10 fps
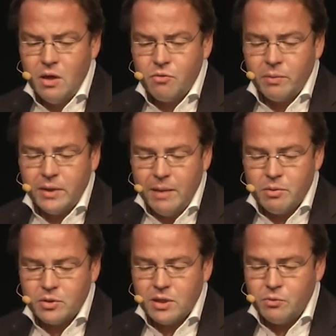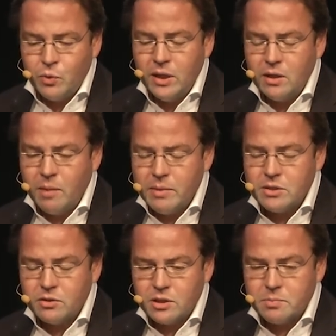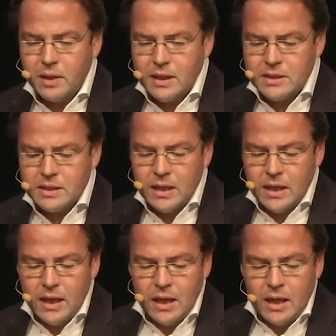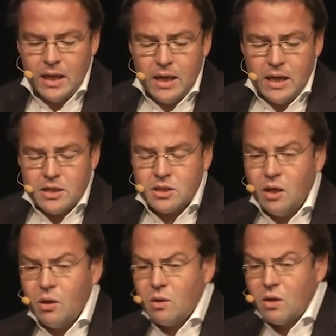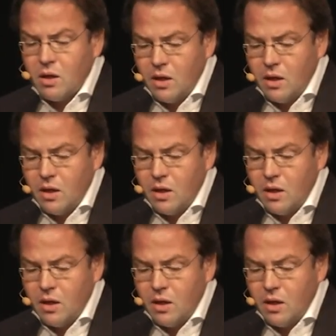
from the neighborhood are really coming to this place. So